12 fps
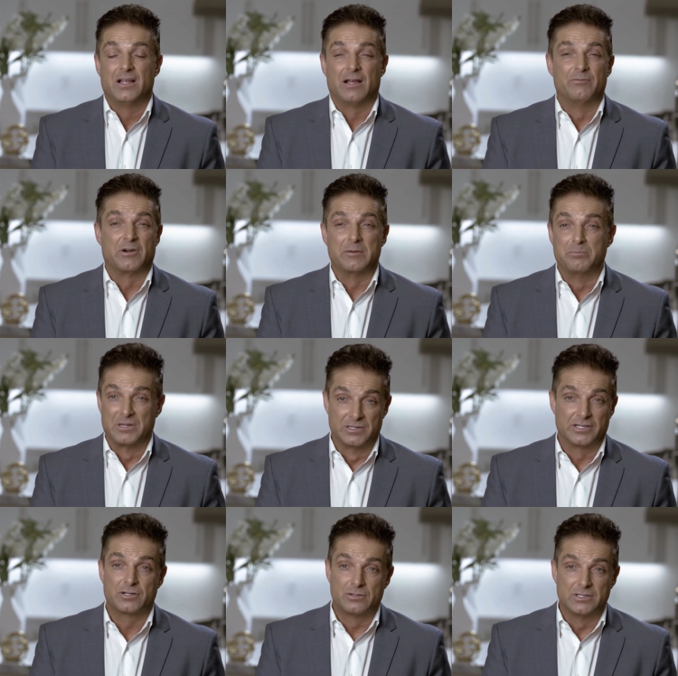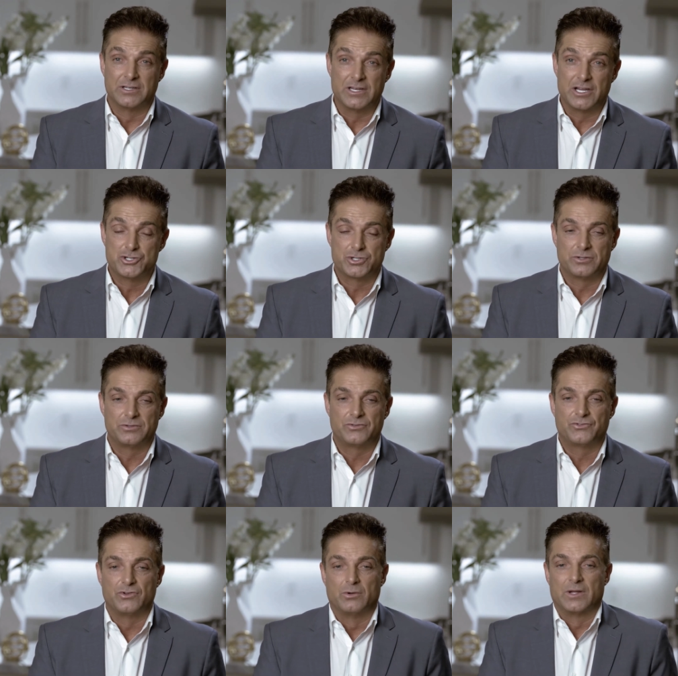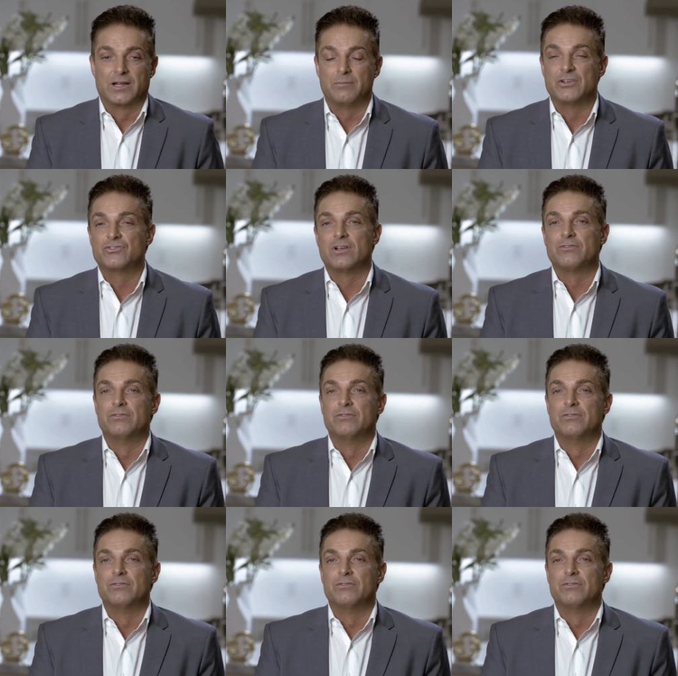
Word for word: I'm very political in nature, so I got myself